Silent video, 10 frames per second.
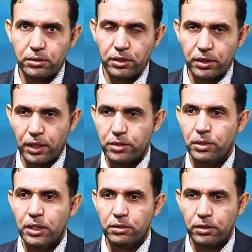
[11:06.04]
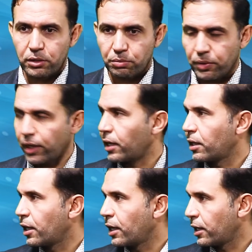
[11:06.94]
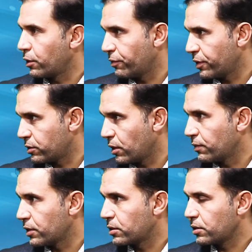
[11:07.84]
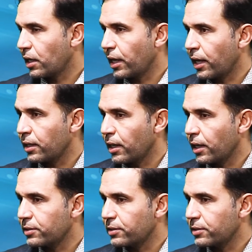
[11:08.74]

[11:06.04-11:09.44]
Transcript: out to you guys. We need to explain the need of this service, and